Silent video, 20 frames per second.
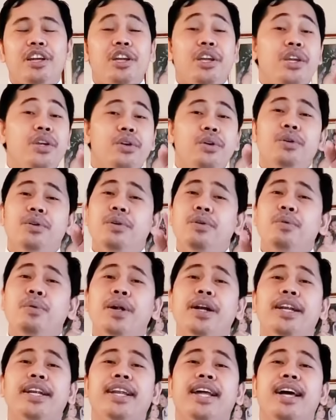You
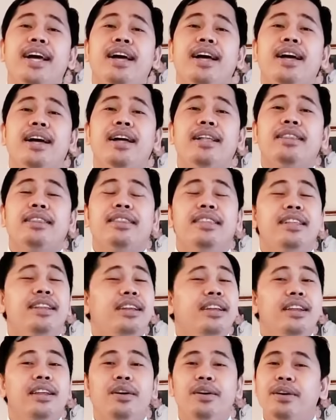are not
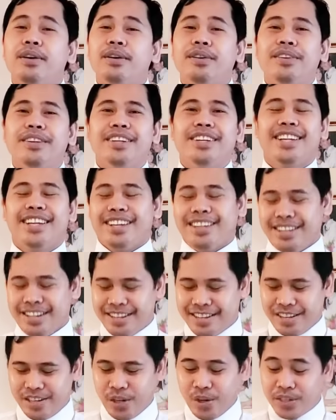alone.
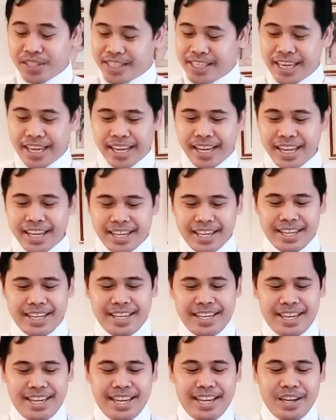You see?
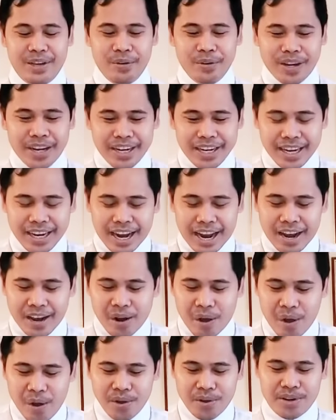You're not
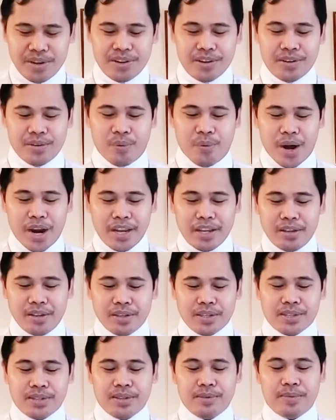alone. Why you
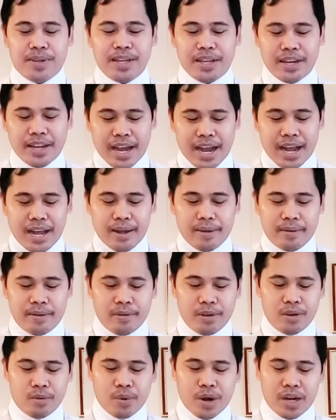still give up?
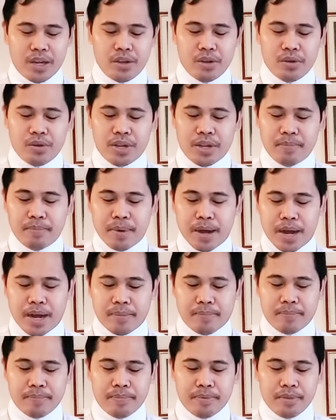Why you give
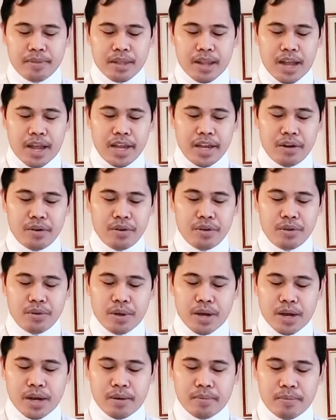up? I know you
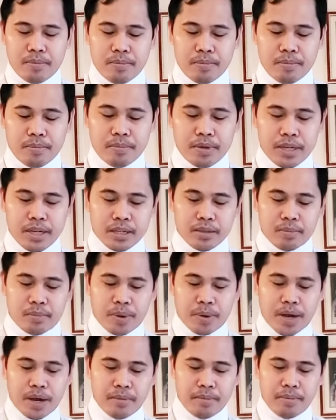have that
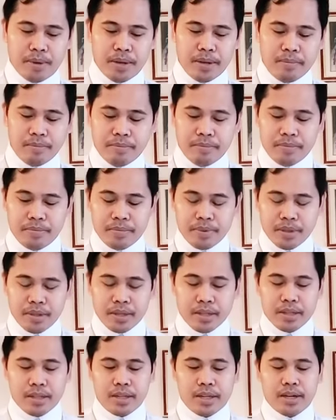problem.
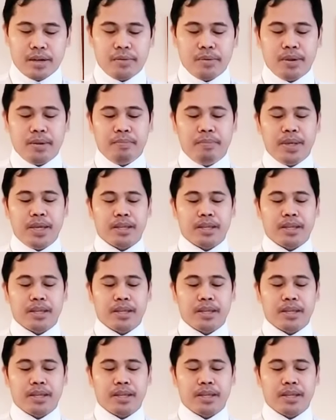There will be